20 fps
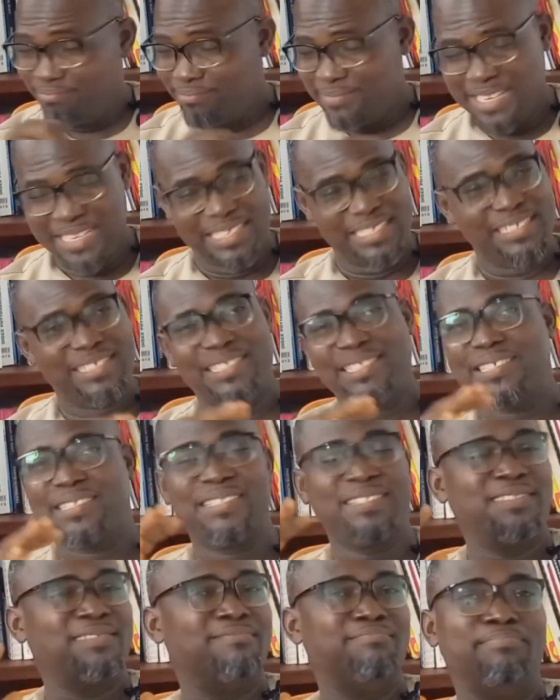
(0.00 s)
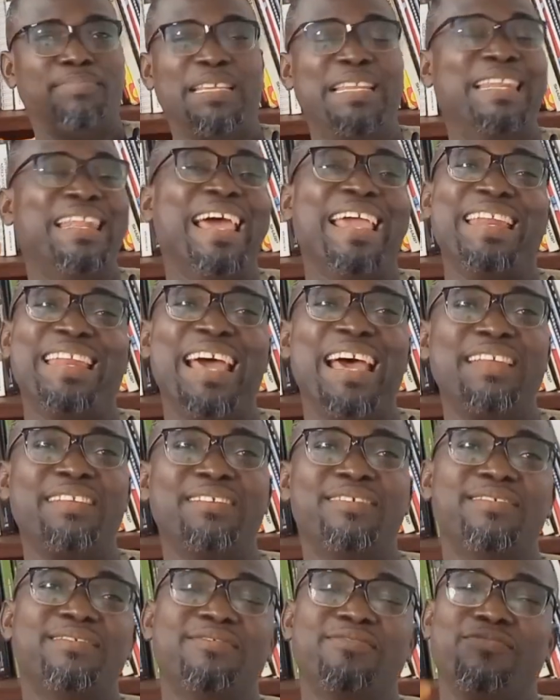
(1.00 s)
And it's been like
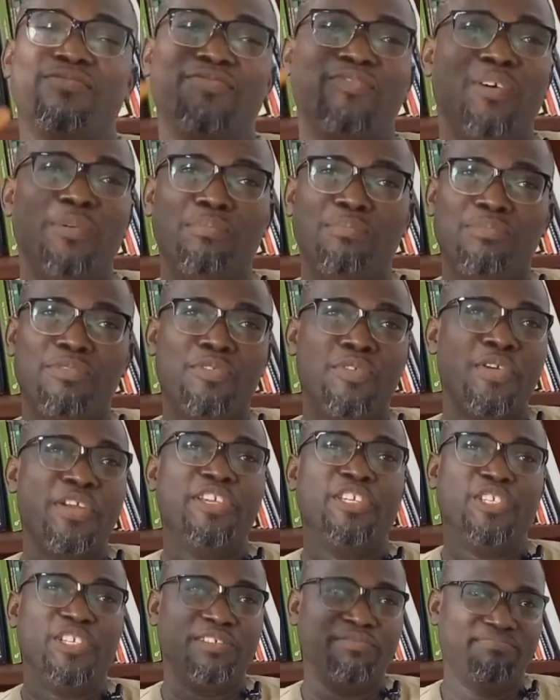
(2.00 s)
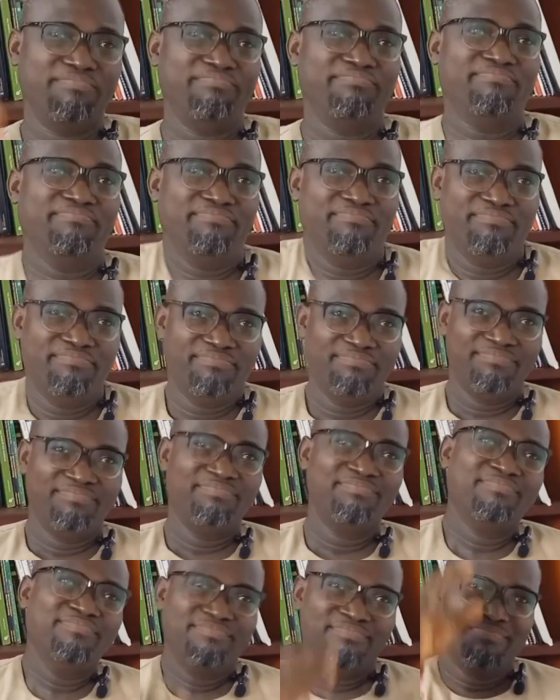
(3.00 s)
that from creation.
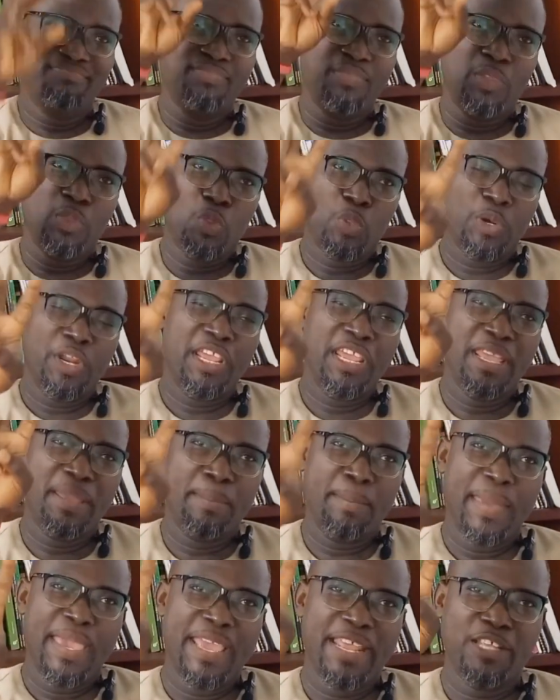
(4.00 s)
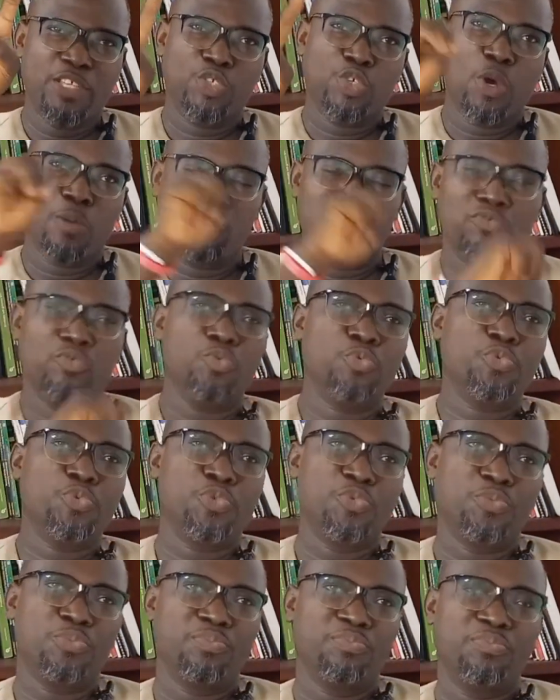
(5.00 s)
3 main job
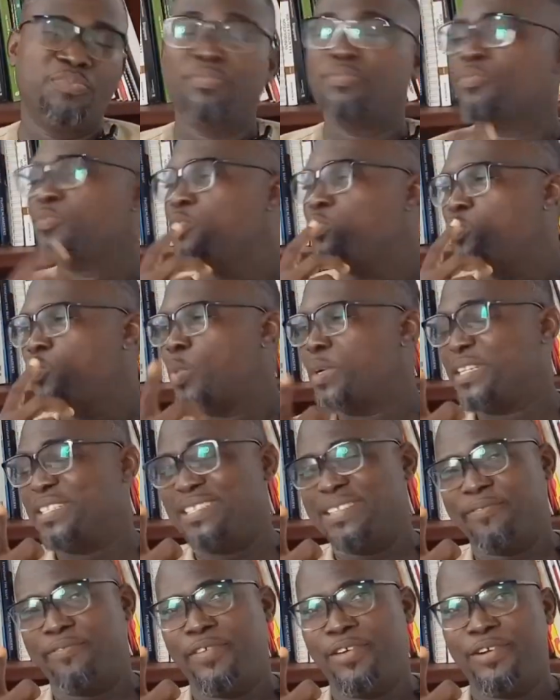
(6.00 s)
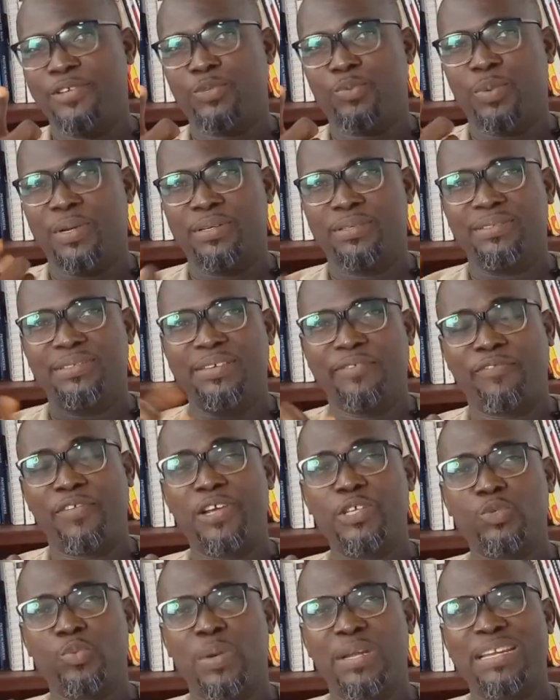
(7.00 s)
roles. What is the first one? The
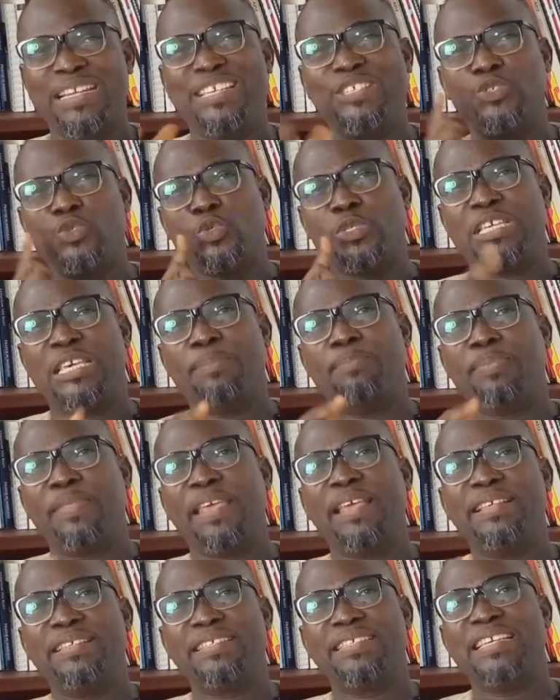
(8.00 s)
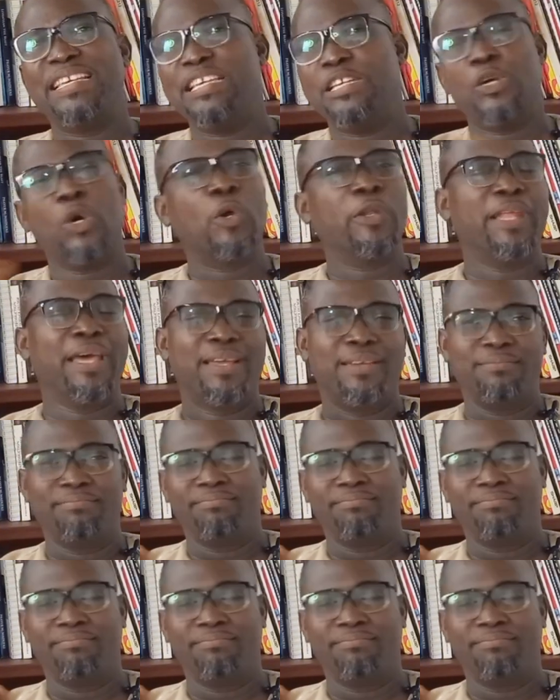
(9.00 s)
first one is to keep things in order.